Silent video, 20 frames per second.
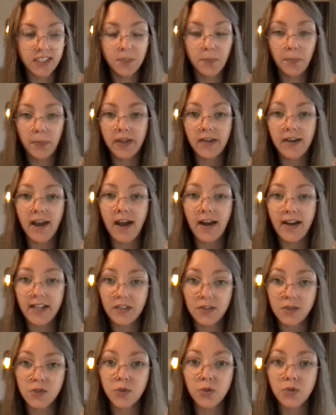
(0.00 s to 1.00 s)
but not
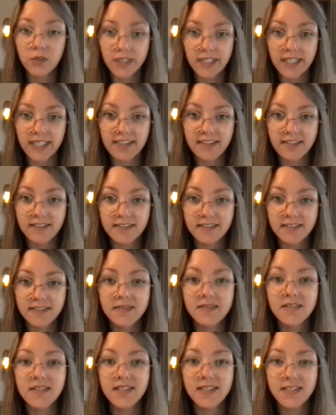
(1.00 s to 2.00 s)
enduring
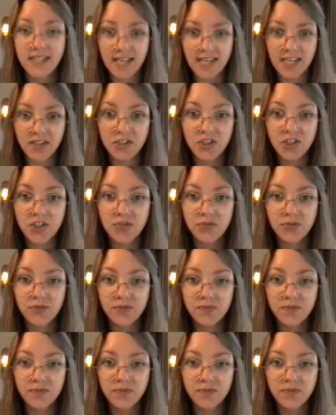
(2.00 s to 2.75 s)
stage.